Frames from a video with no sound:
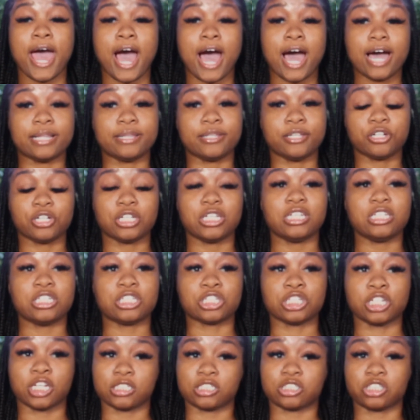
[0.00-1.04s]
I literally
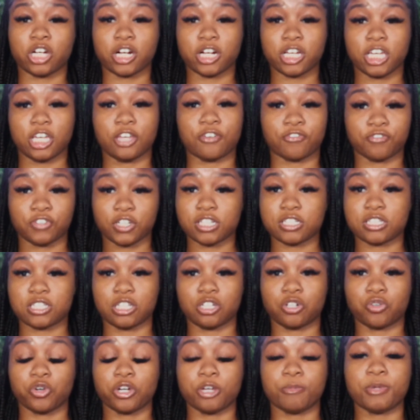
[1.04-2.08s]
just started getting fancy
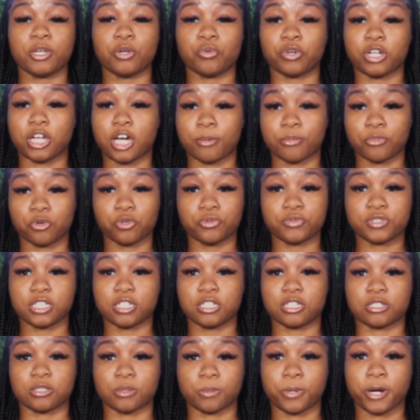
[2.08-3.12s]
equipment when I moved to
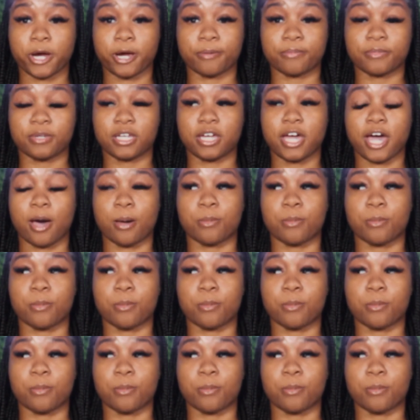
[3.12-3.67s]
this apartment.